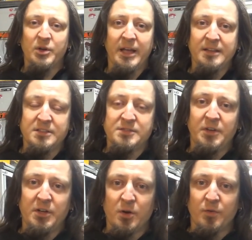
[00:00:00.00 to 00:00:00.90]
I'm gonna end
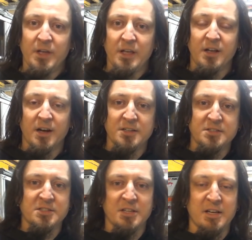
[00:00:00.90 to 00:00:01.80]
this video over here,
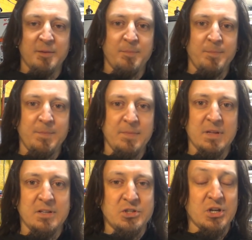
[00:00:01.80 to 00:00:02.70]
guys,
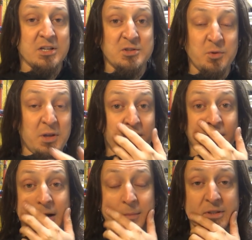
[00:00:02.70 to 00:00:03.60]
just to
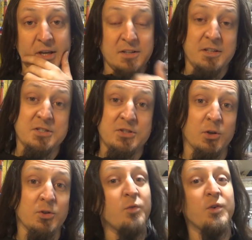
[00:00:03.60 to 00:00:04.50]
give you an update.
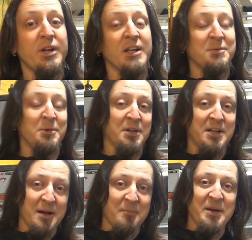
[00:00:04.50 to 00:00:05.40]
It's not over yet. We're
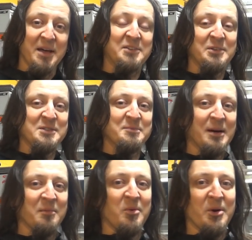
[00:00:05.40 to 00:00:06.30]
gonna come back to this
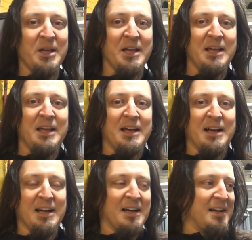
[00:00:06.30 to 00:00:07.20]
bad boy.
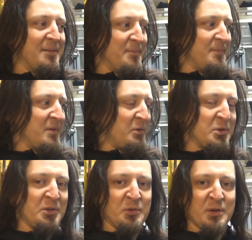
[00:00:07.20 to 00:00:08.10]

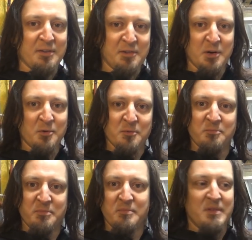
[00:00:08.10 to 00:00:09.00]
We don't need to have, you
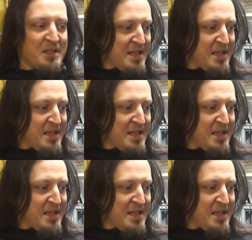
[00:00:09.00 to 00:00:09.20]
know,